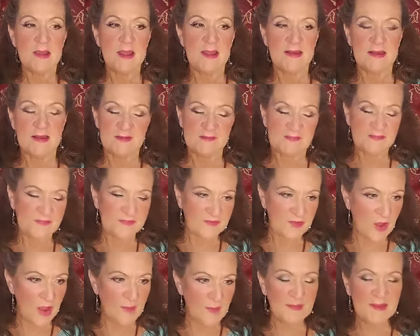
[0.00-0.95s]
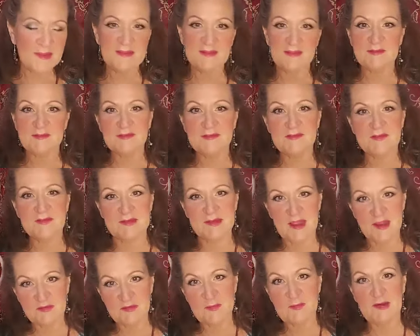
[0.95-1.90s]
and I've taught my kids this and
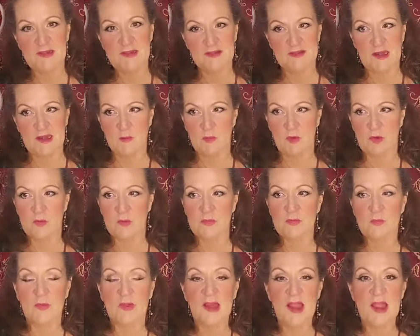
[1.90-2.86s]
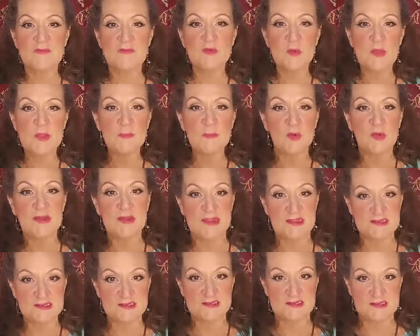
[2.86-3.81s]
everybody that I work with, whatever we put
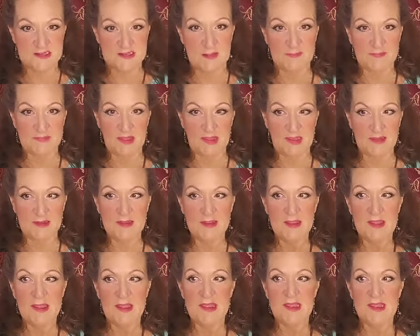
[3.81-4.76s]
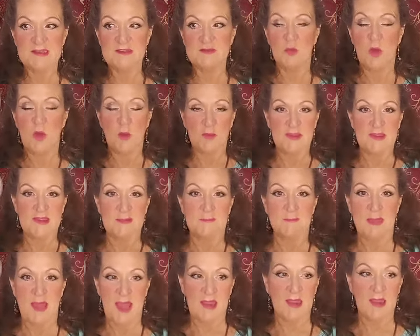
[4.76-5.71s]
into something is what we get
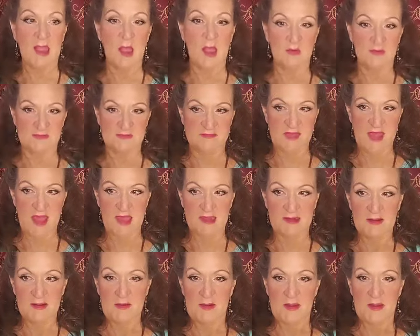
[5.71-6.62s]
back out of that.